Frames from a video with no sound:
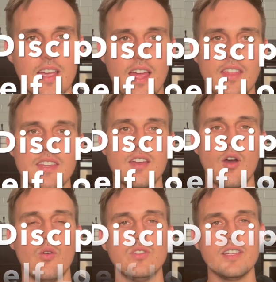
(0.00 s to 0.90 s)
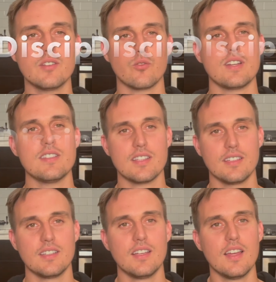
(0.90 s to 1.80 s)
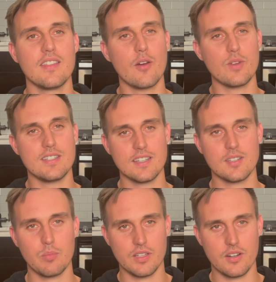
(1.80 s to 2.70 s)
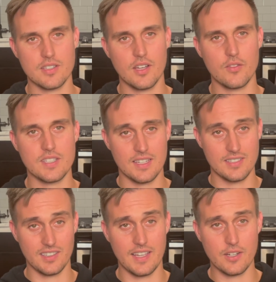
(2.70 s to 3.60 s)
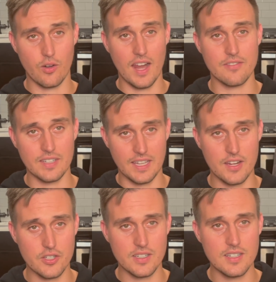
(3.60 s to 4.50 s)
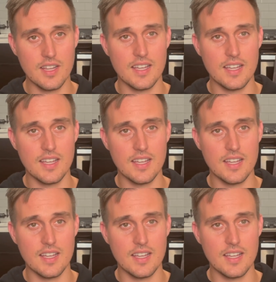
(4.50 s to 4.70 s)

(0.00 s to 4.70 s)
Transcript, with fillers: And the only reason that we discipline ourselves and delay gratification